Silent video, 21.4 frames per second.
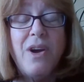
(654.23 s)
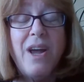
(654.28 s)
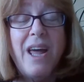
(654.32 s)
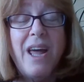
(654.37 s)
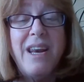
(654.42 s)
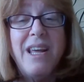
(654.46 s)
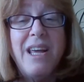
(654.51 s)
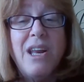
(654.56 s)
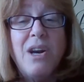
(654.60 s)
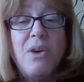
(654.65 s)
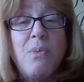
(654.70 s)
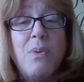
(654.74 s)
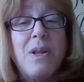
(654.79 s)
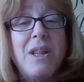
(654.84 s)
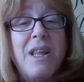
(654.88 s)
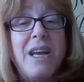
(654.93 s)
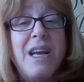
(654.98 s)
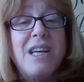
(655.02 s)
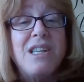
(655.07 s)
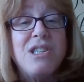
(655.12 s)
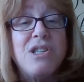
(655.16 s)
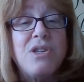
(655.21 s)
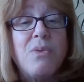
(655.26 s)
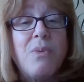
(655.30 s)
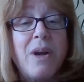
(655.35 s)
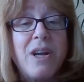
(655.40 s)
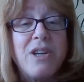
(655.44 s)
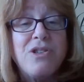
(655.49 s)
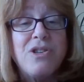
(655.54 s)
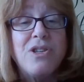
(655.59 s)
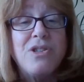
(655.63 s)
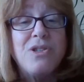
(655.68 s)
heading in a really nice
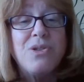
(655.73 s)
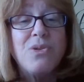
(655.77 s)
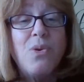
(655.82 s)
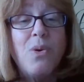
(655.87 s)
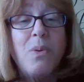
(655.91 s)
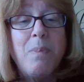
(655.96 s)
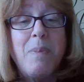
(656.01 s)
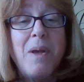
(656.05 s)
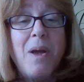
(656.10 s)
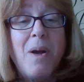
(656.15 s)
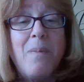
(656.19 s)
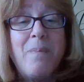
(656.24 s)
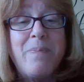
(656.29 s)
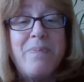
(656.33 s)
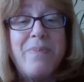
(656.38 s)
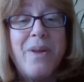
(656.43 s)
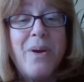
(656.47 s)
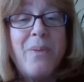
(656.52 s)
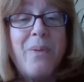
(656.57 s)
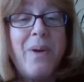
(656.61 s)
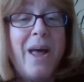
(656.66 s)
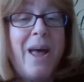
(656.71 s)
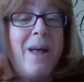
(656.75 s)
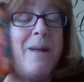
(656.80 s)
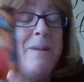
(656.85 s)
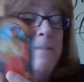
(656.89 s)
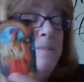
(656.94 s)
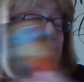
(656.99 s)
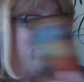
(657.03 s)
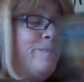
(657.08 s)
direction, Scorpio. Okay.